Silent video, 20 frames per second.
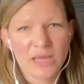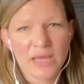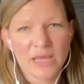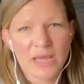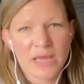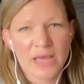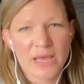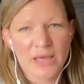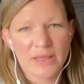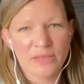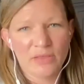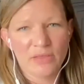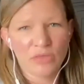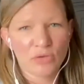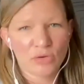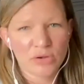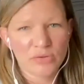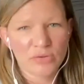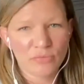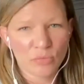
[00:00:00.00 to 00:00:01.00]
the
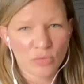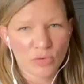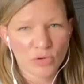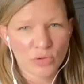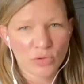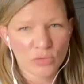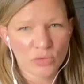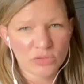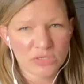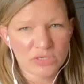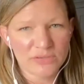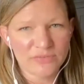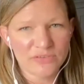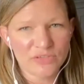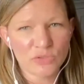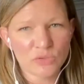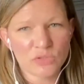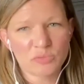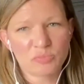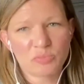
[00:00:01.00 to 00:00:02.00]
34-year-old
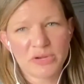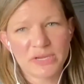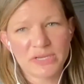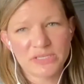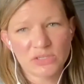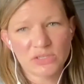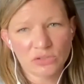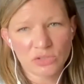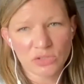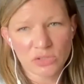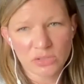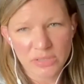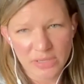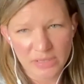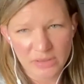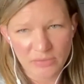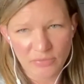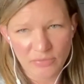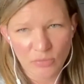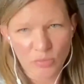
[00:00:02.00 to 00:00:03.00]
individual's brain to look
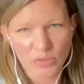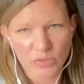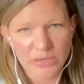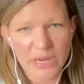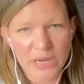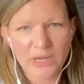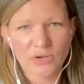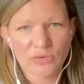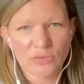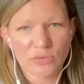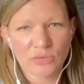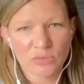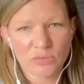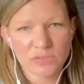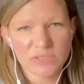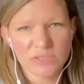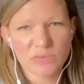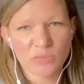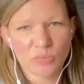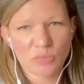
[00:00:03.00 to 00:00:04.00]
like the
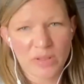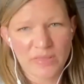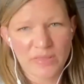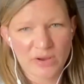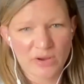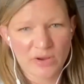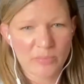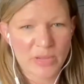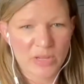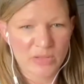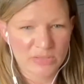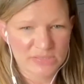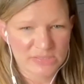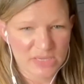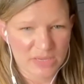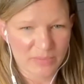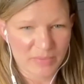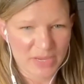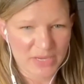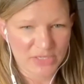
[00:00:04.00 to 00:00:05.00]
48-year-old's when they're about the
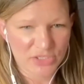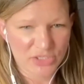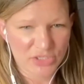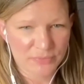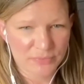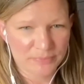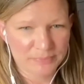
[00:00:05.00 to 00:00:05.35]
same age?